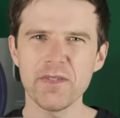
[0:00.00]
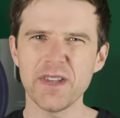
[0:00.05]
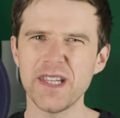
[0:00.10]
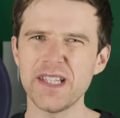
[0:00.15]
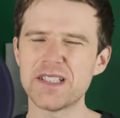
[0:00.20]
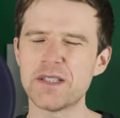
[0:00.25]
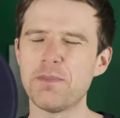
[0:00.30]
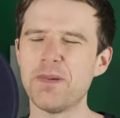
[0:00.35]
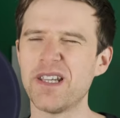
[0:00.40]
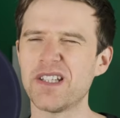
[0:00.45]

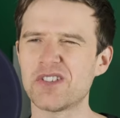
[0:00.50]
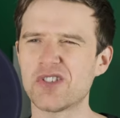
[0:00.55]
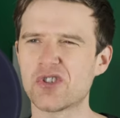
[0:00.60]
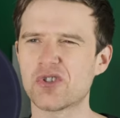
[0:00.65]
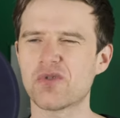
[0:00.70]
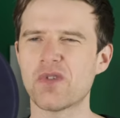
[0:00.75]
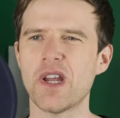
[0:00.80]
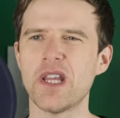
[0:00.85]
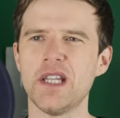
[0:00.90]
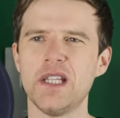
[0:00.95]
It's a bit
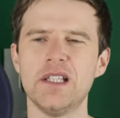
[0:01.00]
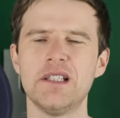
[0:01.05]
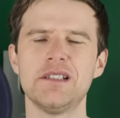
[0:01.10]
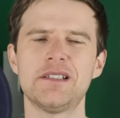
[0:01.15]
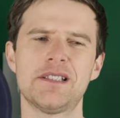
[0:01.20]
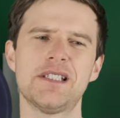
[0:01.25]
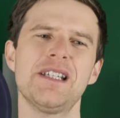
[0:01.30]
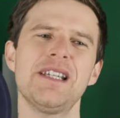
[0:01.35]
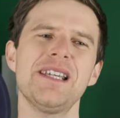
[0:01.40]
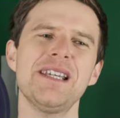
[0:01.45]
straight.
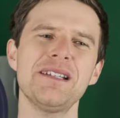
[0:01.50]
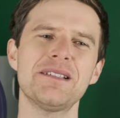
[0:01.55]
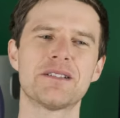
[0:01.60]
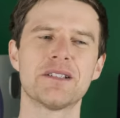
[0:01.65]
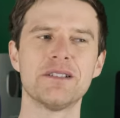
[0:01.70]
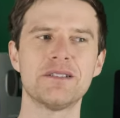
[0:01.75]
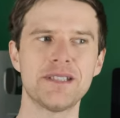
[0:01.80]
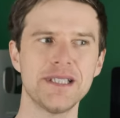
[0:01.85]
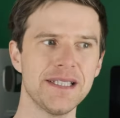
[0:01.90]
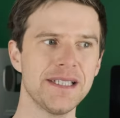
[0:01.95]
Du,
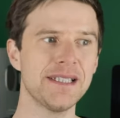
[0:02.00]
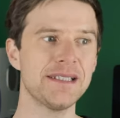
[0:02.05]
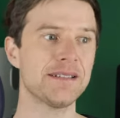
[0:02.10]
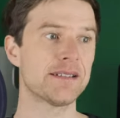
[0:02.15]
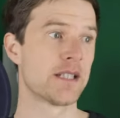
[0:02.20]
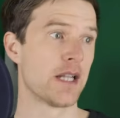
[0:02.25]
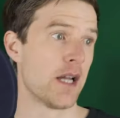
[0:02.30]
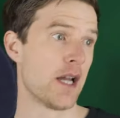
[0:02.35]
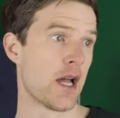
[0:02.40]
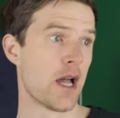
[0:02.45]
du, du,
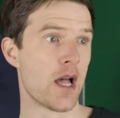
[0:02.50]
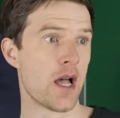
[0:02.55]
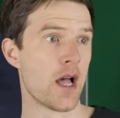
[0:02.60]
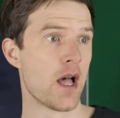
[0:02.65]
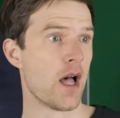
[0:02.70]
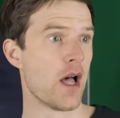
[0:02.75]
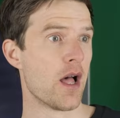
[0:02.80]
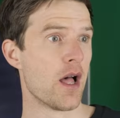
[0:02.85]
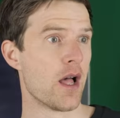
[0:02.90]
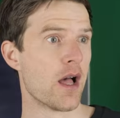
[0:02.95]

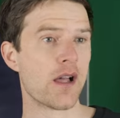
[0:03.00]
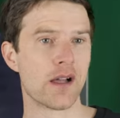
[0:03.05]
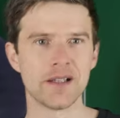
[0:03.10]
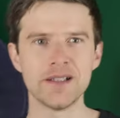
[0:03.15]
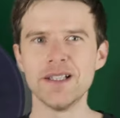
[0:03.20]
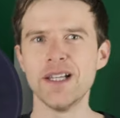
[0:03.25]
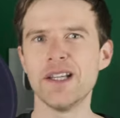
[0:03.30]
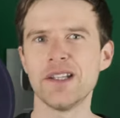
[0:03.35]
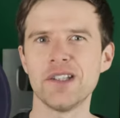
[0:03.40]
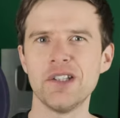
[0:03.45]

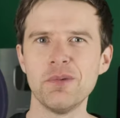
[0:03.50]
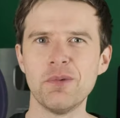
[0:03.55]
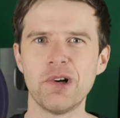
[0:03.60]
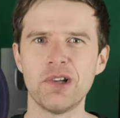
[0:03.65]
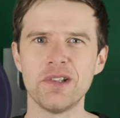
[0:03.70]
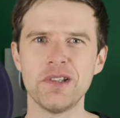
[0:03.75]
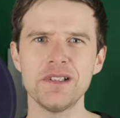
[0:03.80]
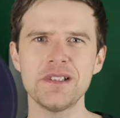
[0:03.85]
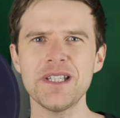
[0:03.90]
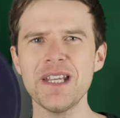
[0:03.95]
du. You
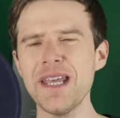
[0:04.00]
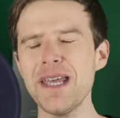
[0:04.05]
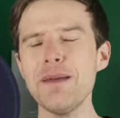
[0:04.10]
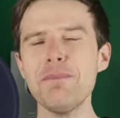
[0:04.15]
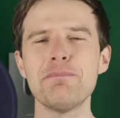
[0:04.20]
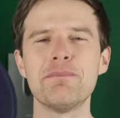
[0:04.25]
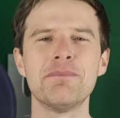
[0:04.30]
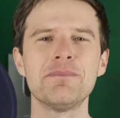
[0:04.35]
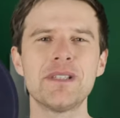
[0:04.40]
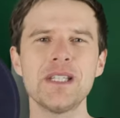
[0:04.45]
want
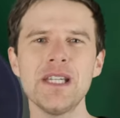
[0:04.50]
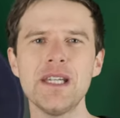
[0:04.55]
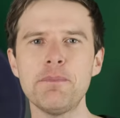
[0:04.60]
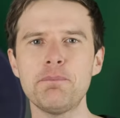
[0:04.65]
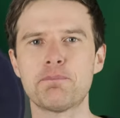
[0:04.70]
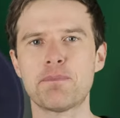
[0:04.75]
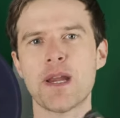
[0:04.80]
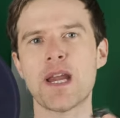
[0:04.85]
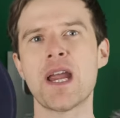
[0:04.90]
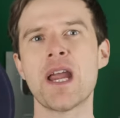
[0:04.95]
dip and
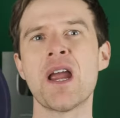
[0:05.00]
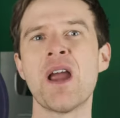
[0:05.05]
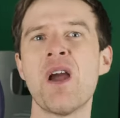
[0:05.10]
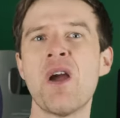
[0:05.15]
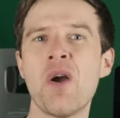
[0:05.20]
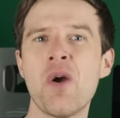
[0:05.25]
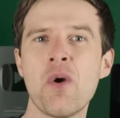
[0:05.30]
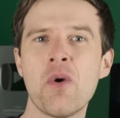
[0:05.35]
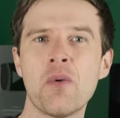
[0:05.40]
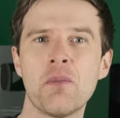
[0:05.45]
deep
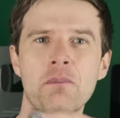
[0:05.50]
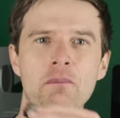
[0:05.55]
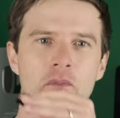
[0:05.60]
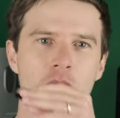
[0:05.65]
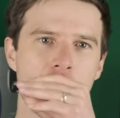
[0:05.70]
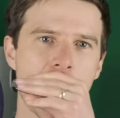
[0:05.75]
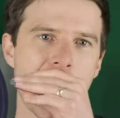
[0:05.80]
boom.